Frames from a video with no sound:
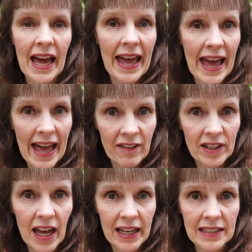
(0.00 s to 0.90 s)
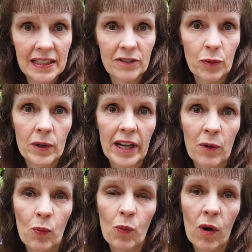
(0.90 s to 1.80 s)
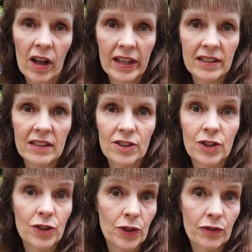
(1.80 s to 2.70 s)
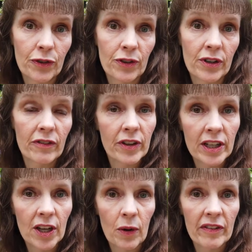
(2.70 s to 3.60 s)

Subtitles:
I have an idea of what I want to do for a video.